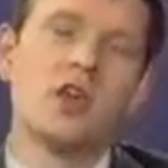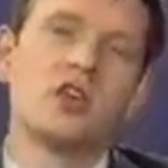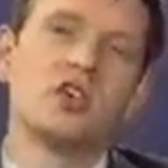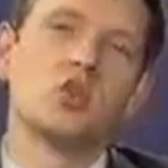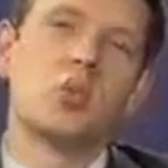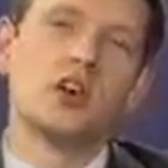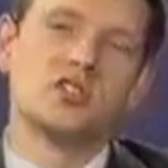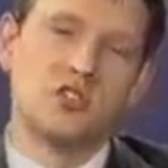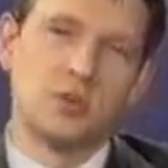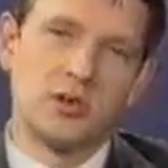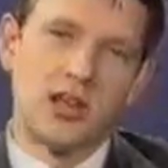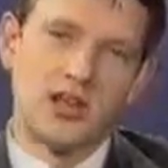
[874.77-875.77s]
you're watching
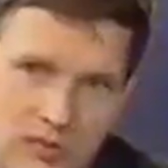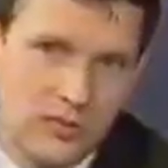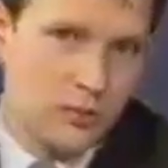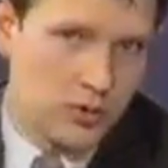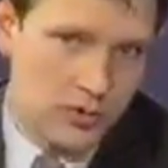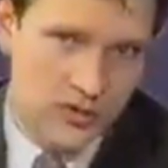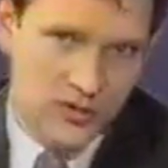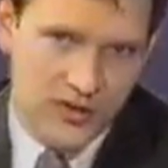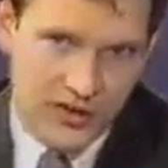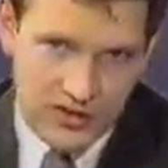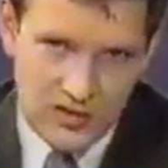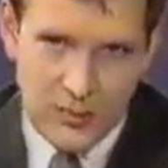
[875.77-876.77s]
What Catholic Beautiful
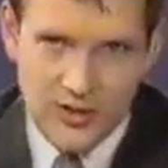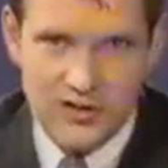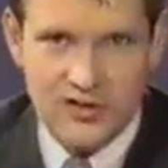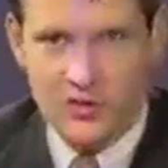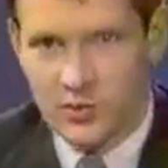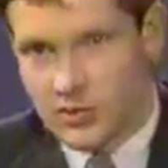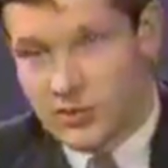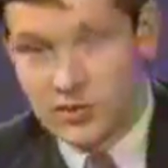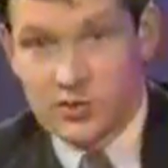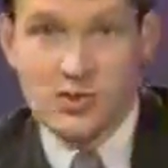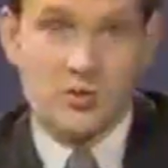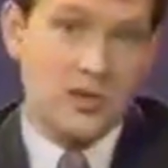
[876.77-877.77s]
Sentiments, and we will
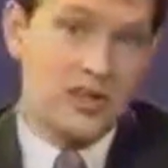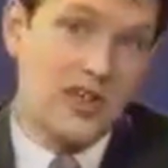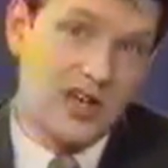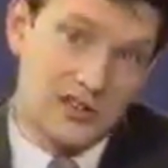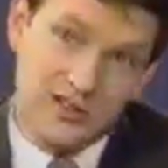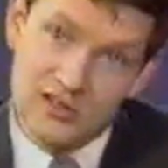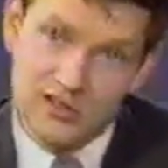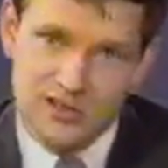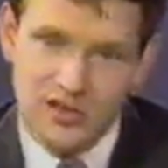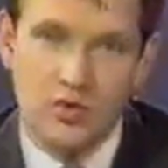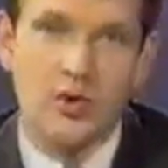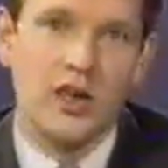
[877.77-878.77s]
do what we can to
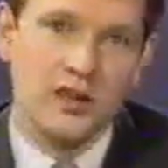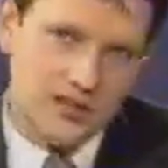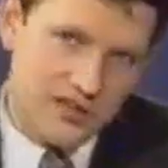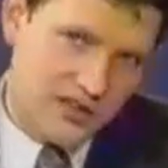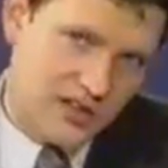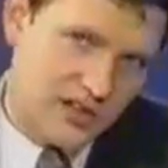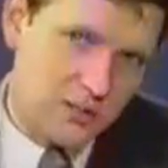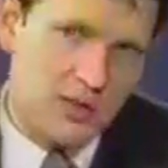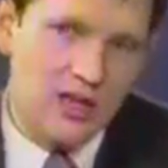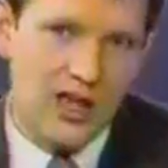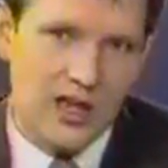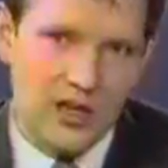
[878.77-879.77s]
continue and to send him the
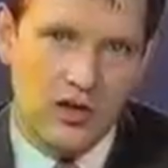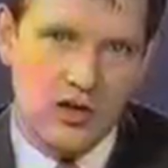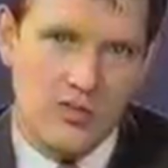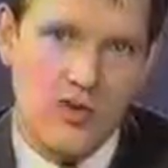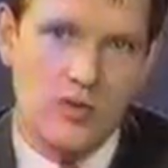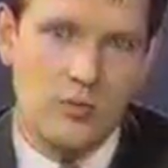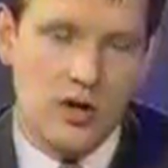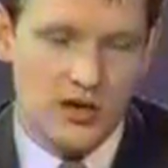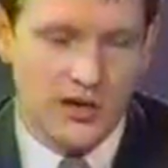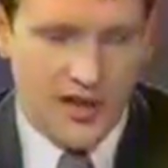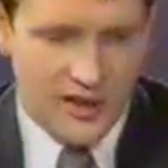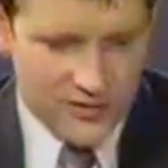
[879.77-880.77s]
catalog of our
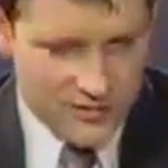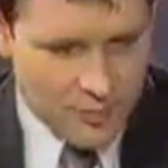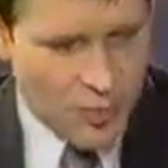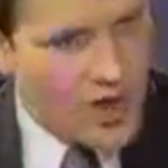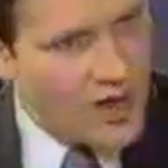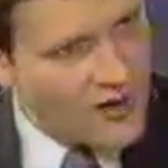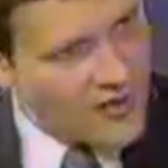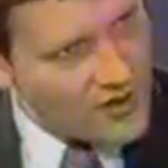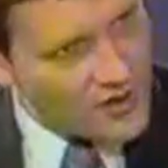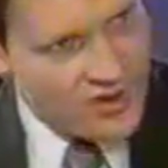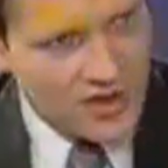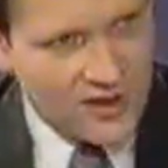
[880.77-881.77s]
broadcast.
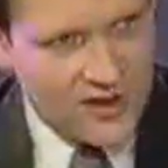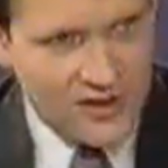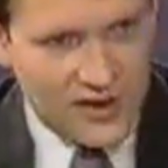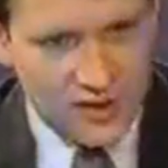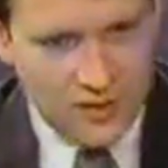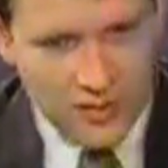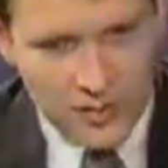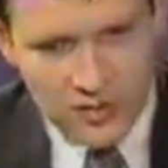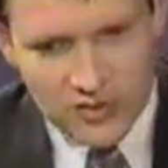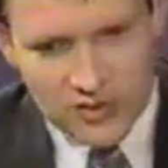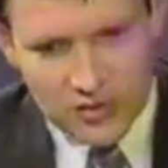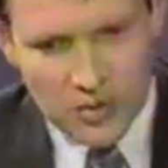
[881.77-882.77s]
Father Jenkins, I
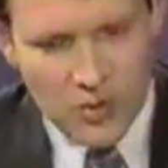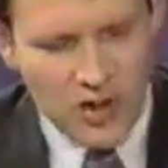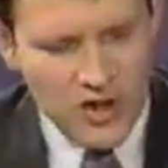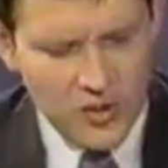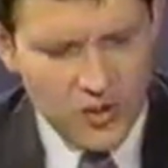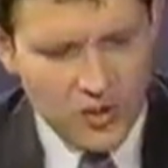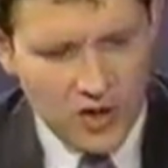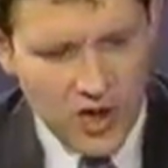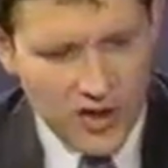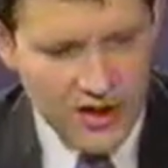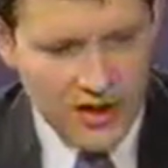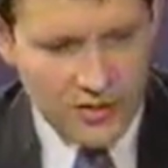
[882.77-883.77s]
interrupted you while you were
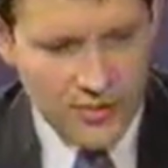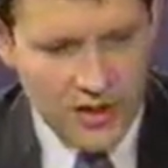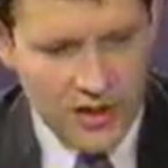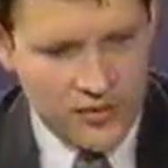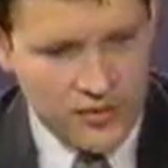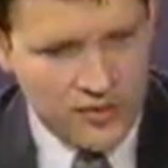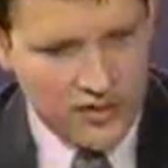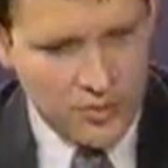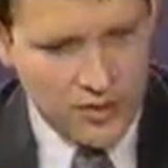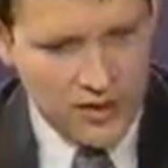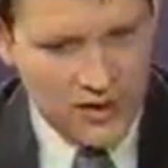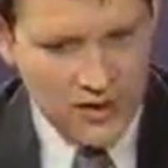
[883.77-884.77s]
talking about the
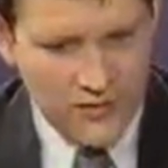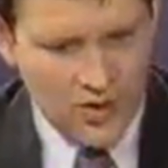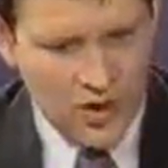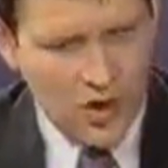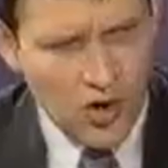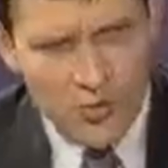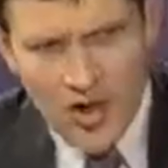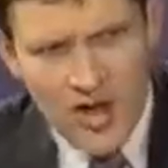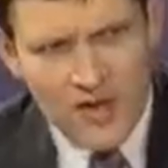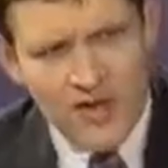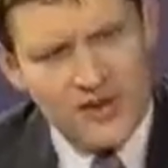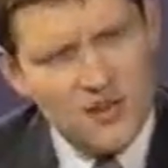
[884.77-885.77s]
stability of the home.
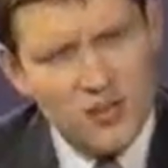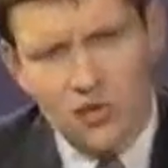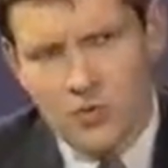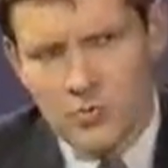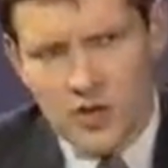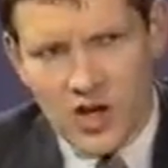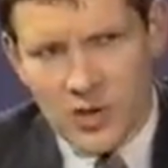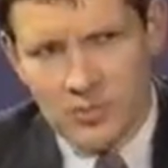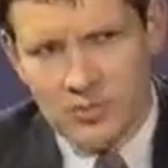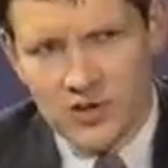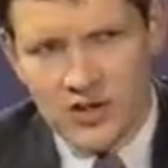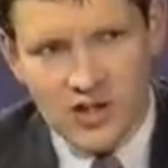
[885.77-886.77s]
That's a real
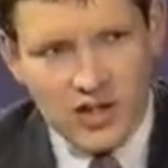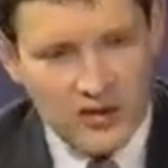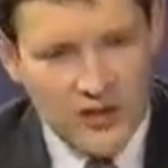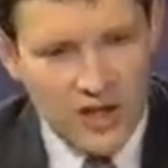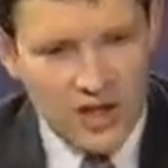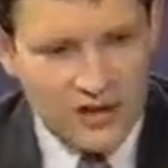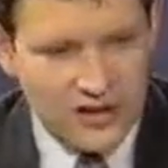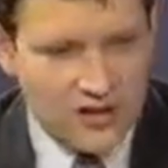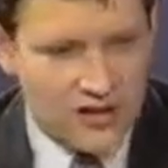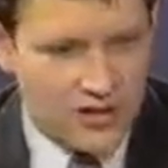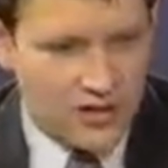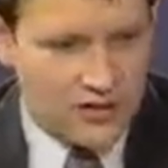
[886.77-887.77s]
problem today, the
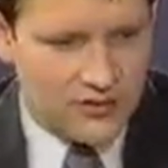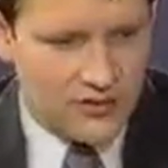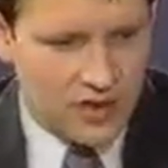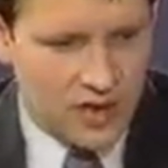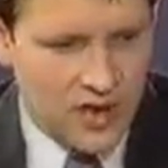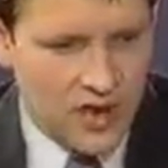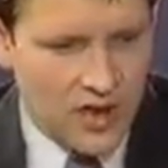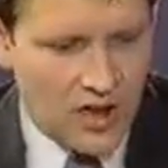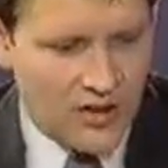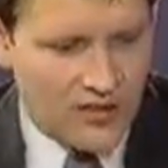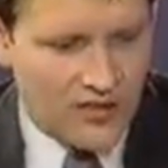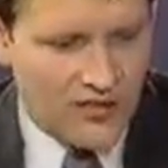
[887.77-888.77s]
idea of a, uh,
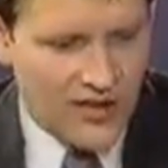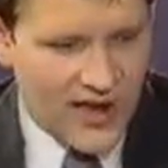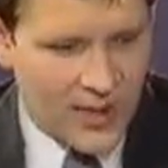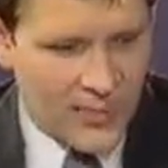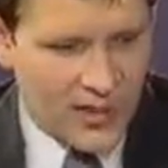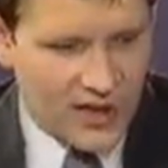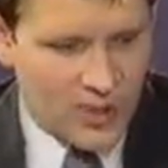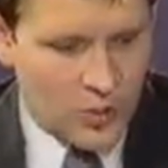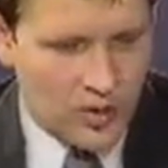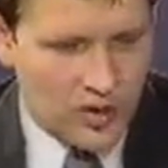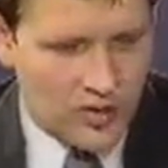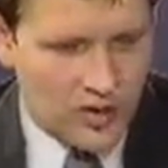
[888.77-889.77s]
of a family with